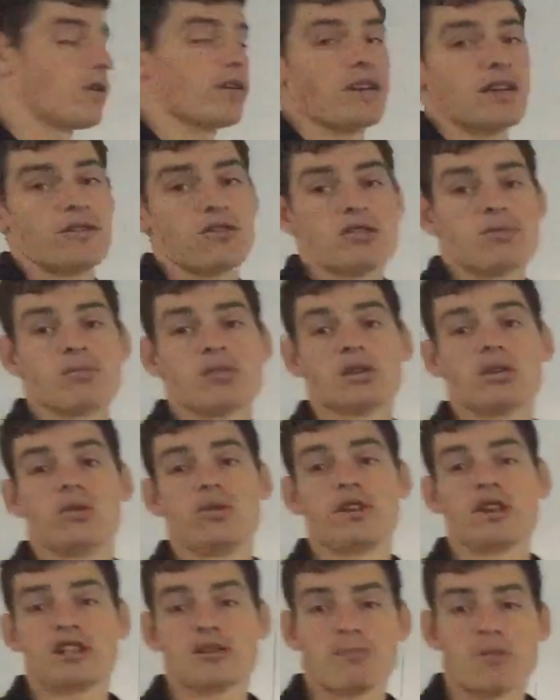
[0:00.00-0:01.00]
we're given the
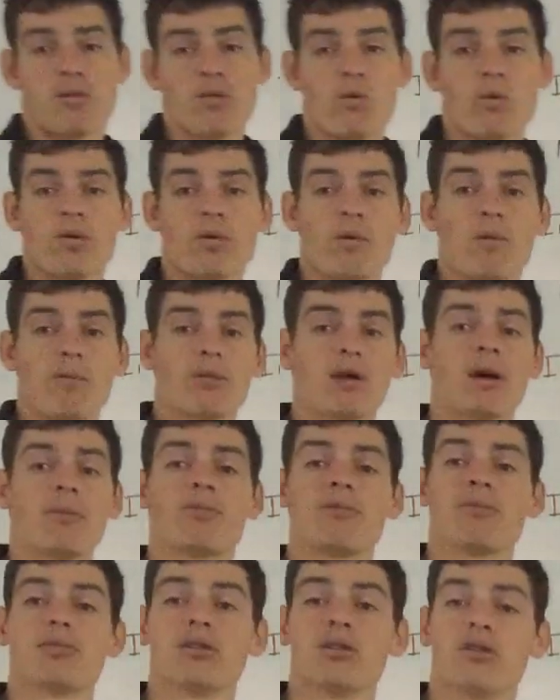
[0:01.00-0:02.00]
balloon experiment where we
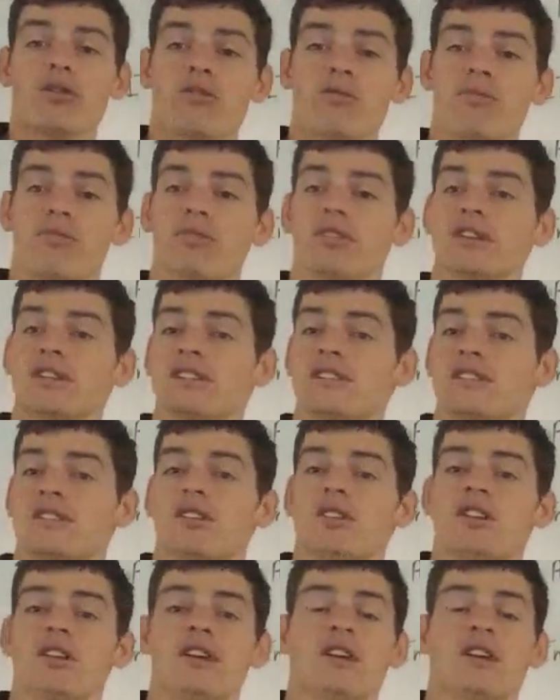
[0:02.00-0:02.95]
bob the balloon and release